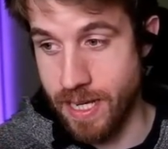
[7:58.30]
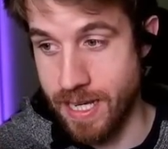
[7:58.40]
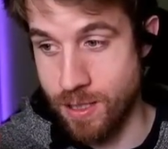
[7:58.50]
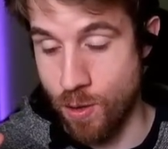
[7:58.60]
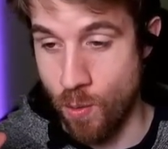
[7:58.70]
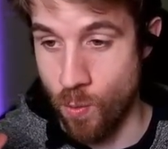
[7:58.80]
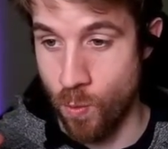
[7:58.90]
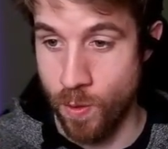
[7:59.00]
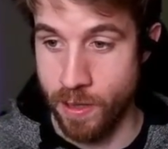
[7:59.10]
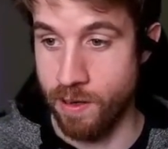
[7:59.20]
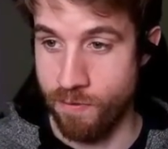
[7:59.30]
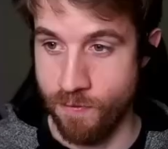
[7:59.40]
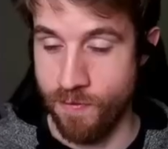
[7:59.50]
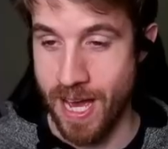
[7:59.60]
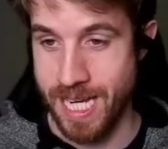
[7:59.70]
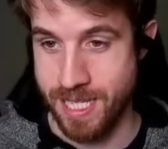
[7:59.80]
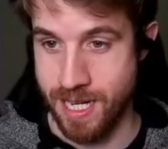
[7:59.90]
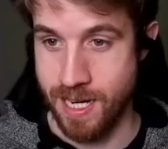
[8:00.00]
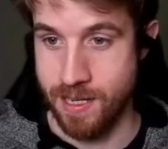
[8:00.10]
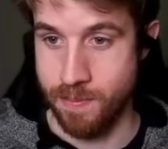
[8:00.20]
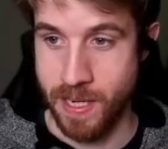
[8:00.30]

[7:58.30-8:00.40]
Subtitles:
is really fascinating,